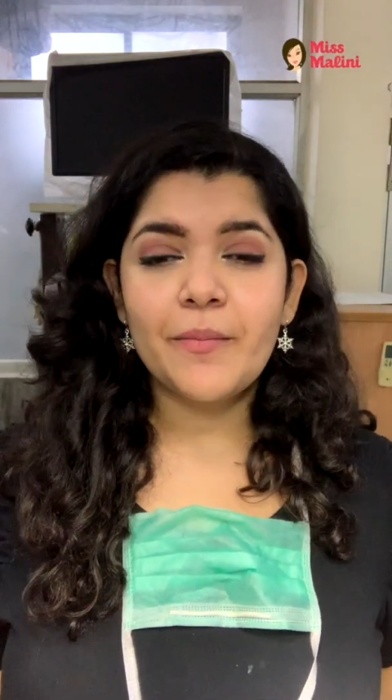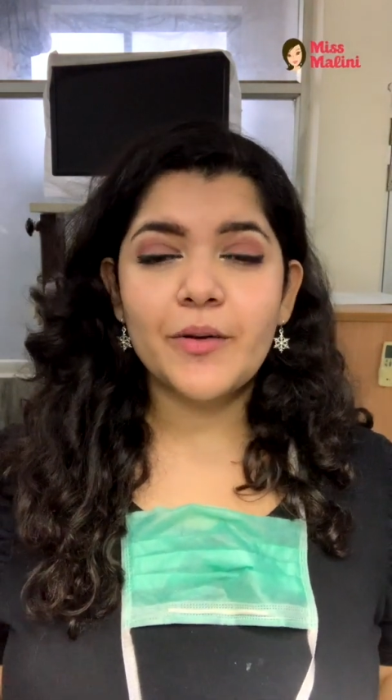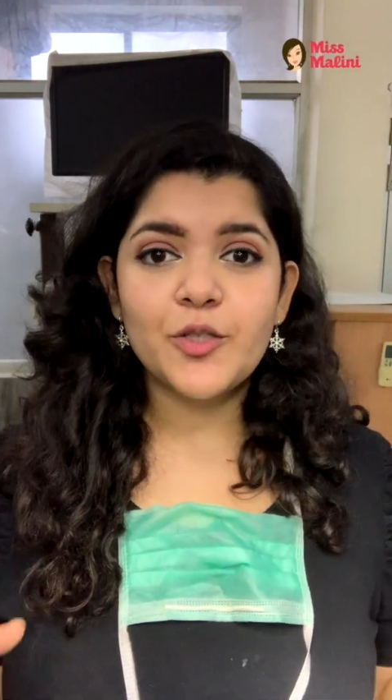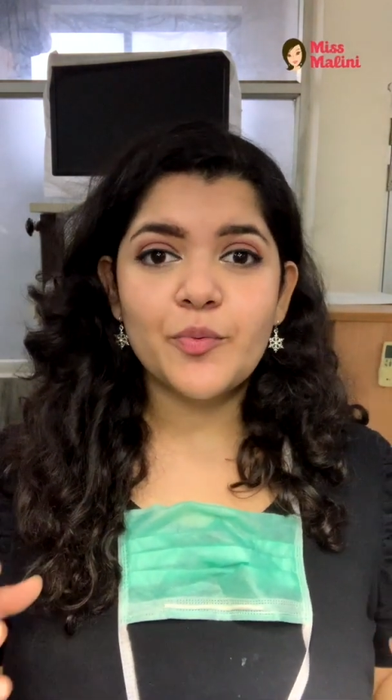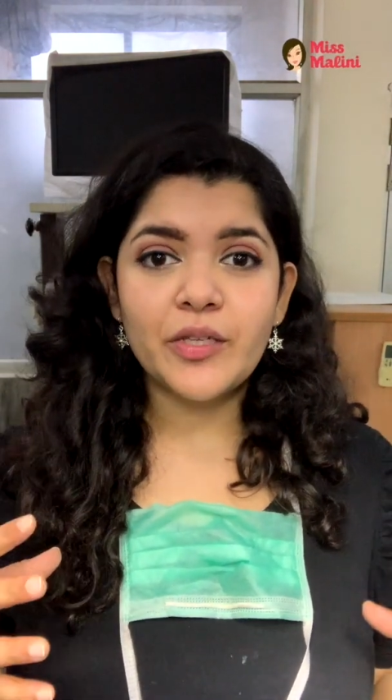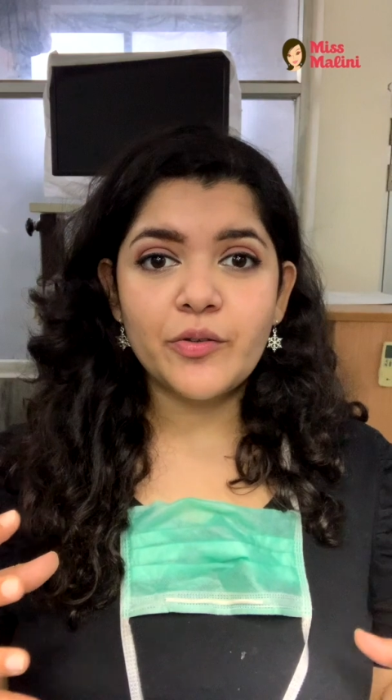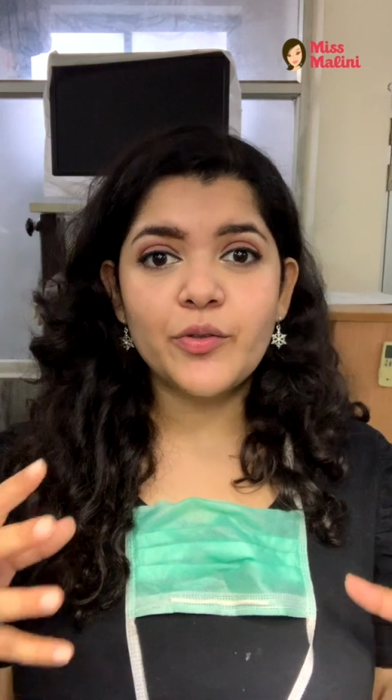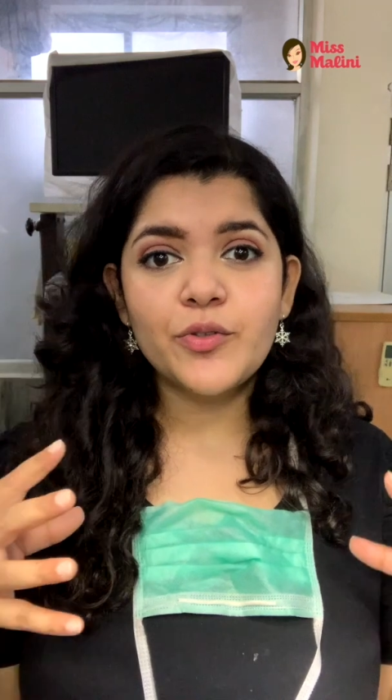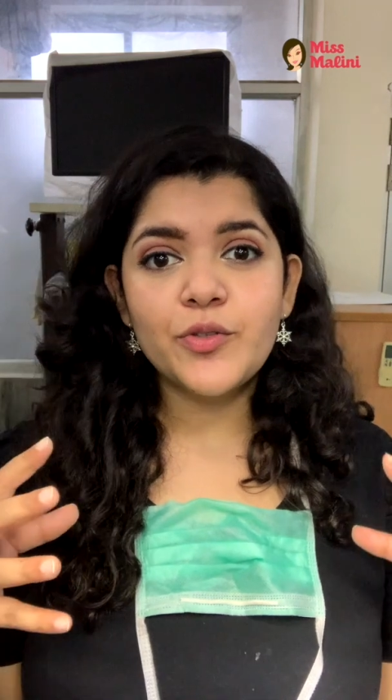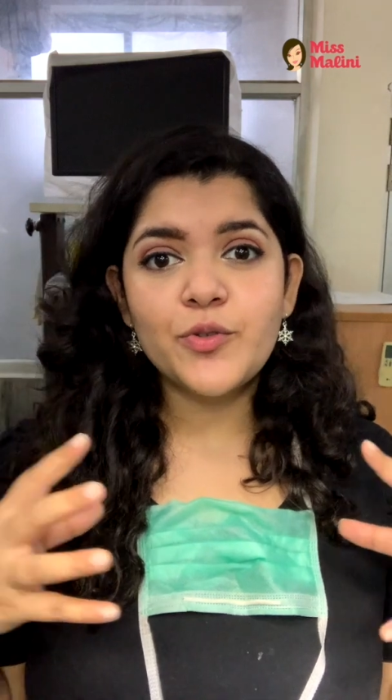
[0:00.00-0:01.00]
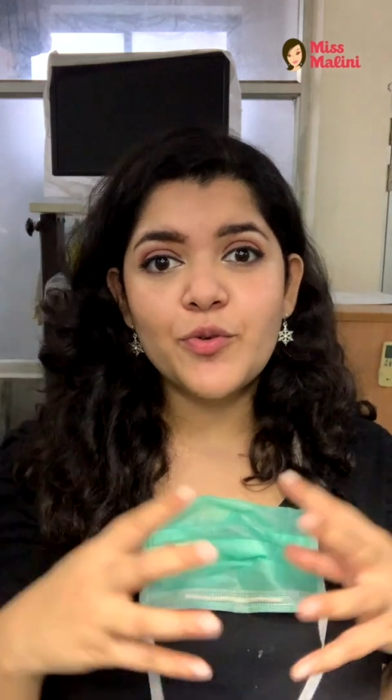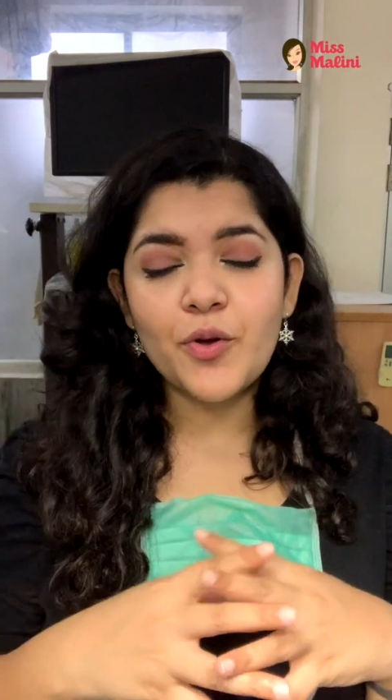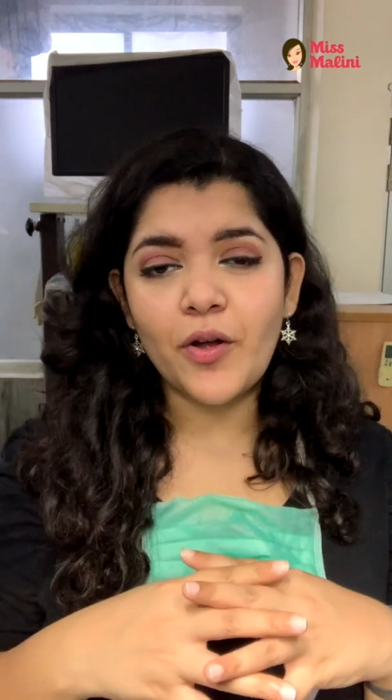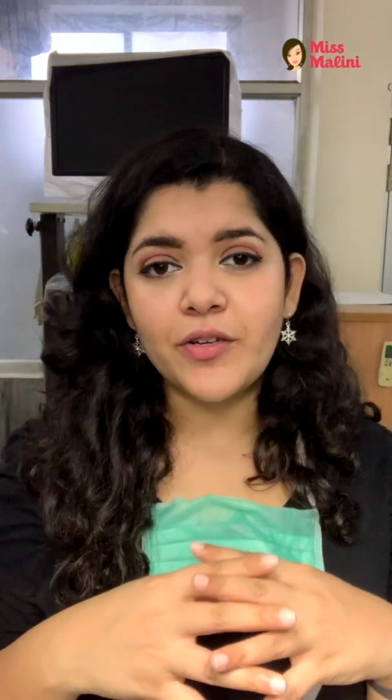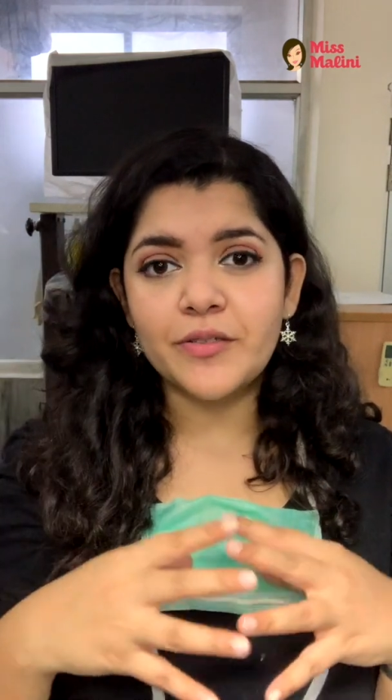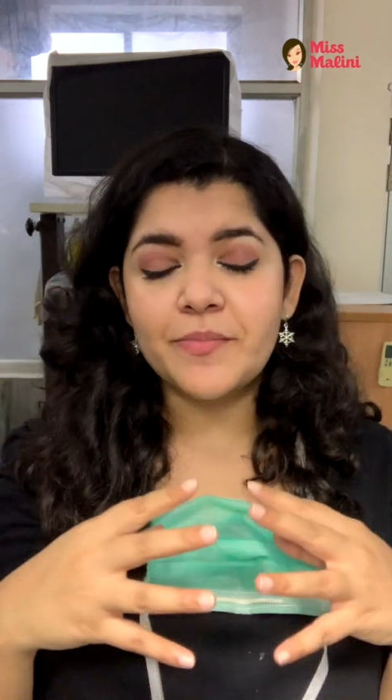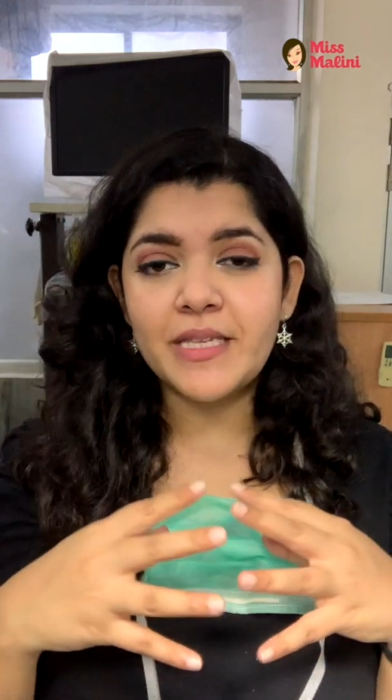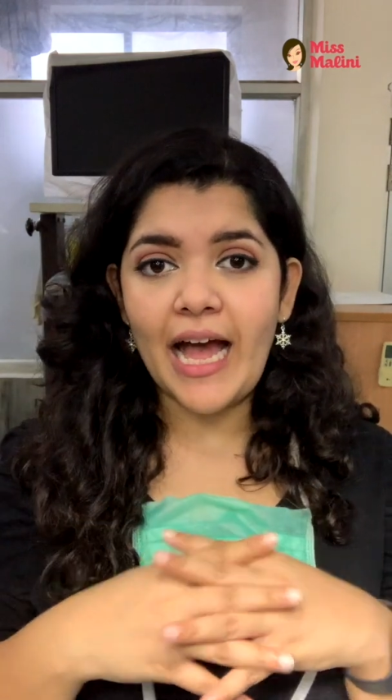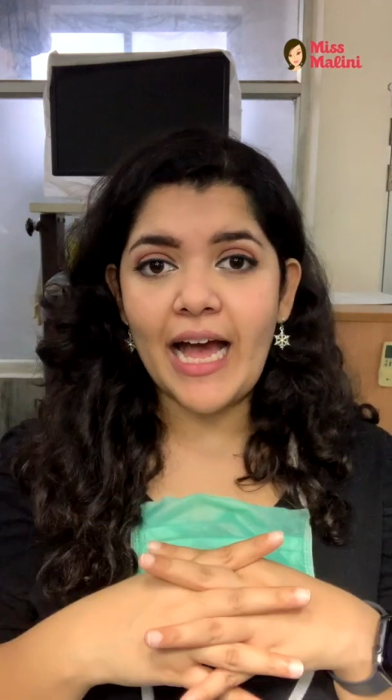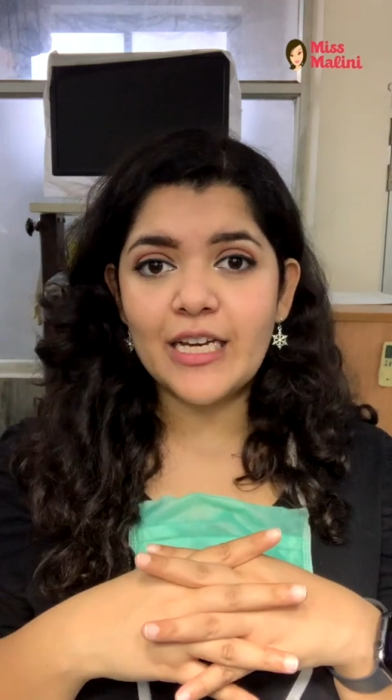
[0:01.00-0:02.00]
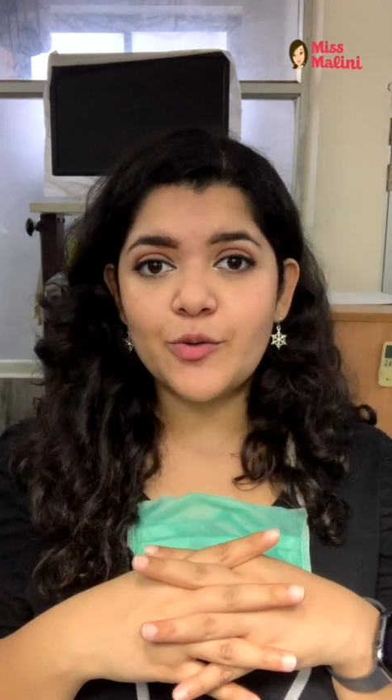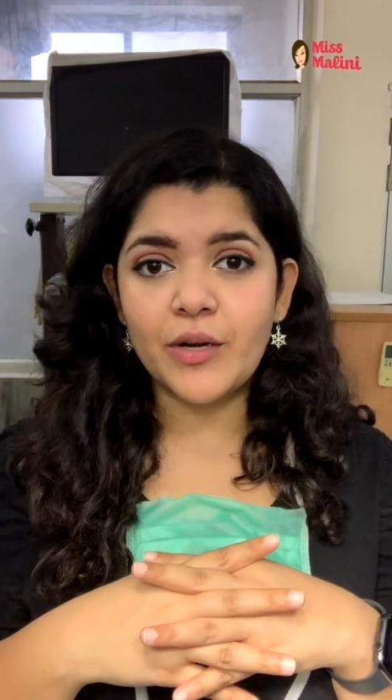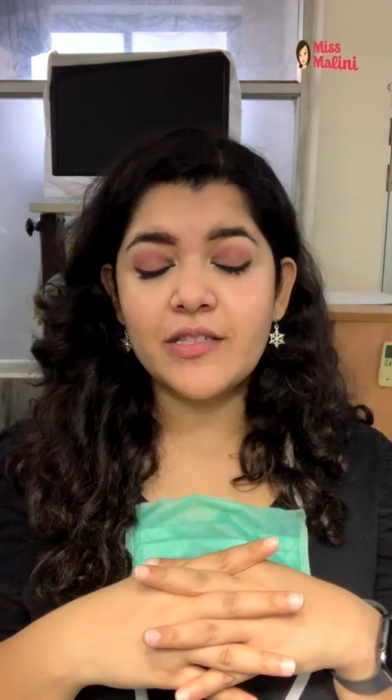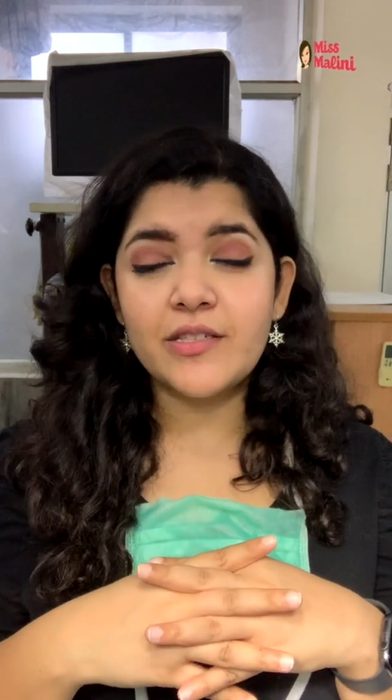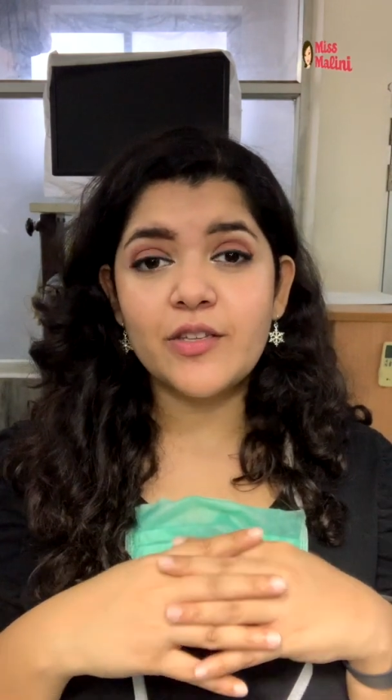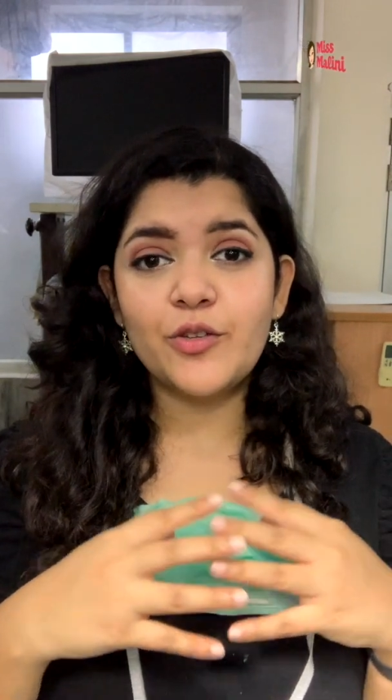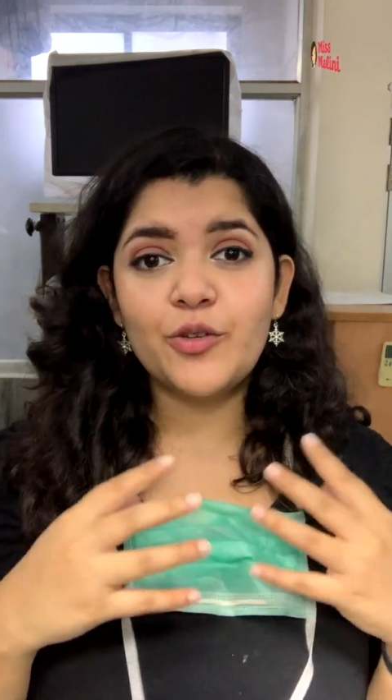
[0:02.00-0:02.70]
Because when you use two condoms at once,